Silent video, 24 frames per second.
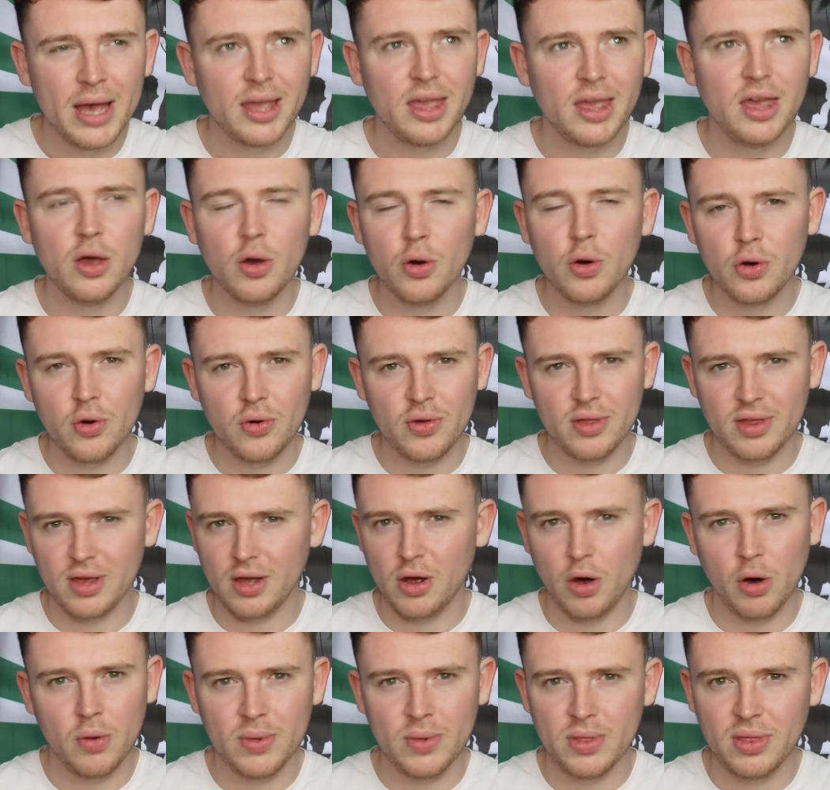Kyogo is the
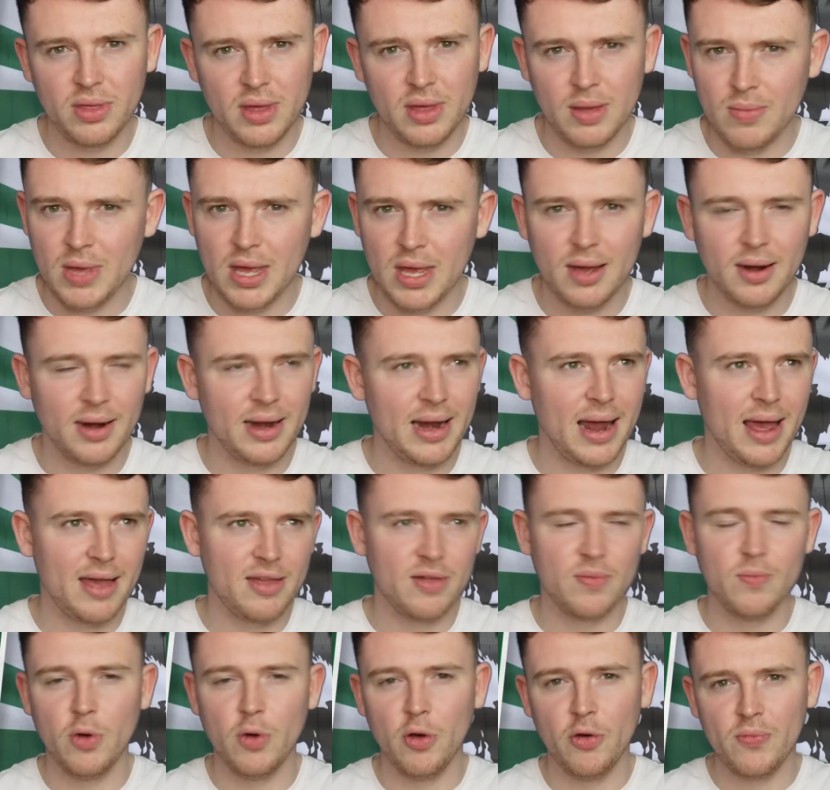common theme here, and
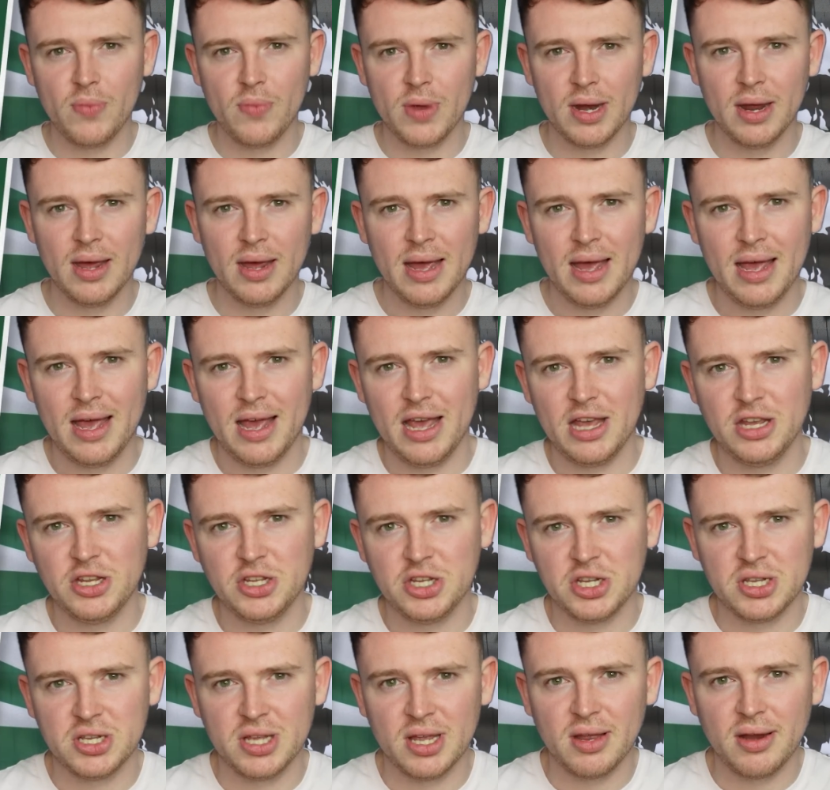his movement is
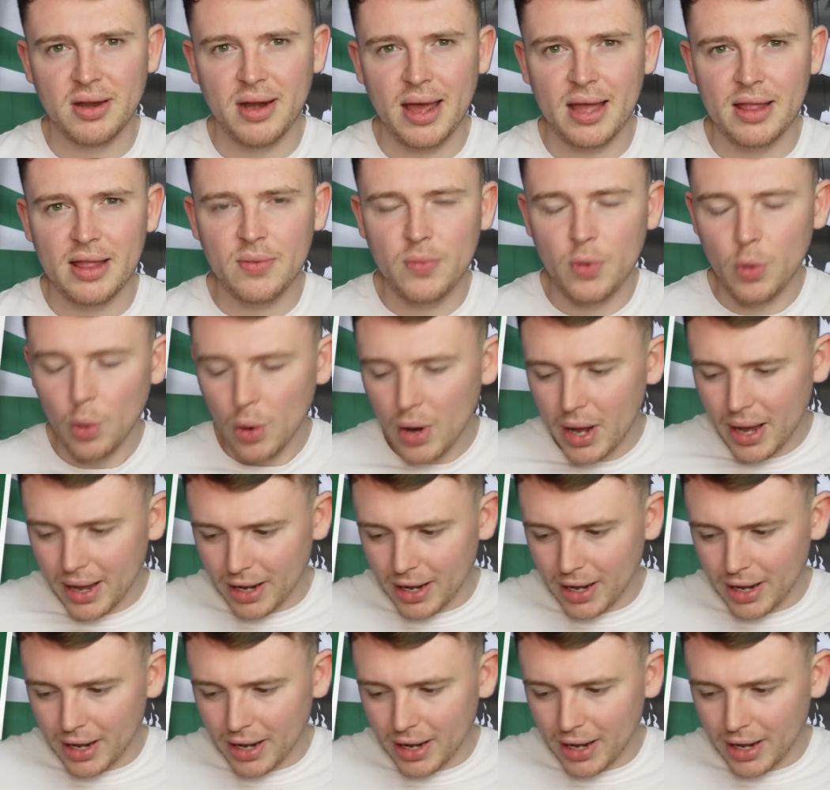just incredible.